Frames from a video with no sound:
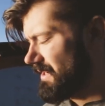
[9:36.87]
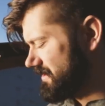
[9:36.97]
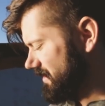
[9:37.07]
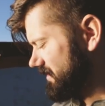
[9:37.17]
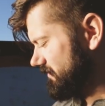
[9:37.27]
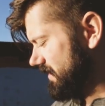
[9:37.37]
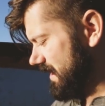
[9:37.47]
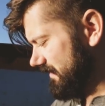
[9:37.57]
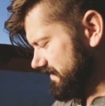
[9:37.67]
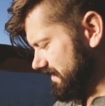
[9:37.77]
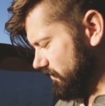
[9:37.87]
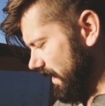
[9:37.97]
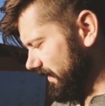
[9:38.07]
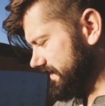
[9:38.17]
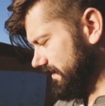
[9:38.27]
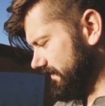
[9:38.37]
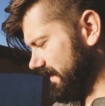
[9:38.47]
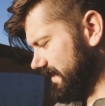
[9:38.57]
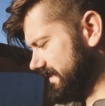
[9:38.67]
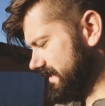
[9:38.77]
So I didn't want to have to weld
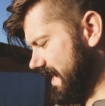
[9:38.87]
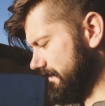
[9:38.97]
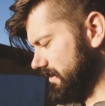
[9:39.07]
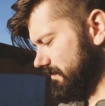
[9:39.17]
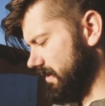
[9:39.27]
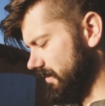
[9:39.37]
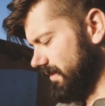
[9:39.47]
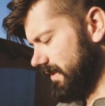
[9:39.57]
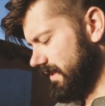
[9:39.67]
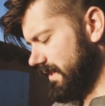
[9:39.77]
something that snapped or broke.